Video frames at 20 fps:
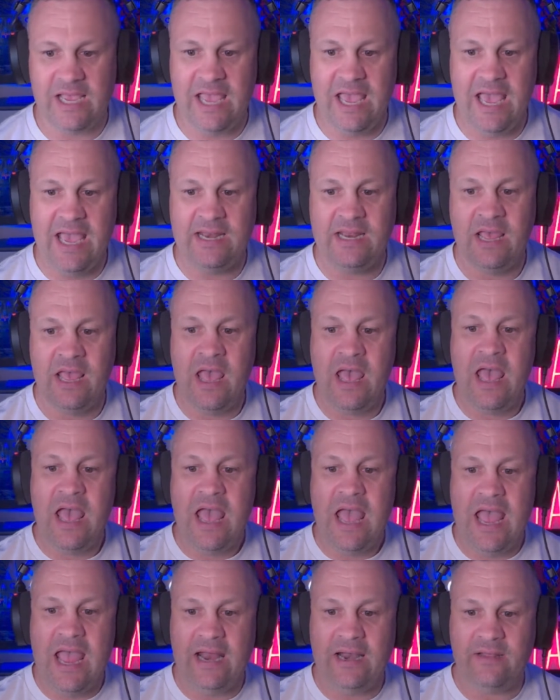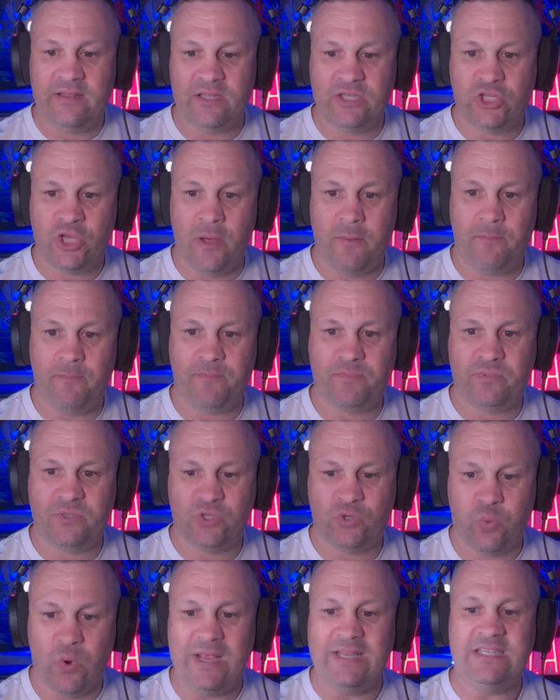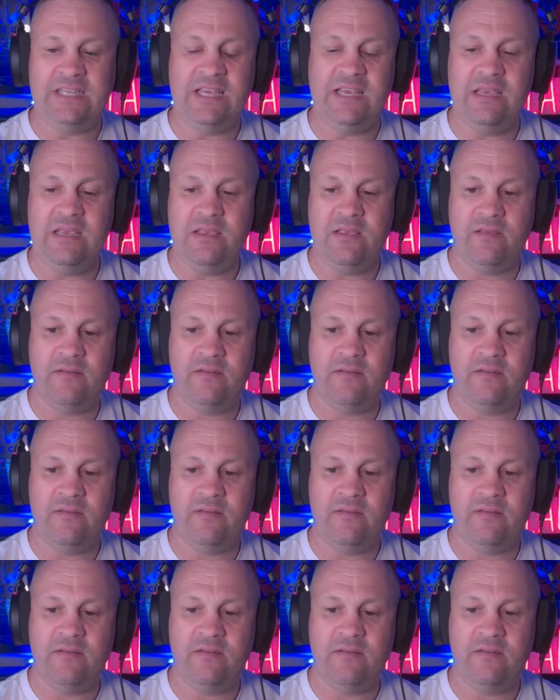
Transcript: had, out of the top 20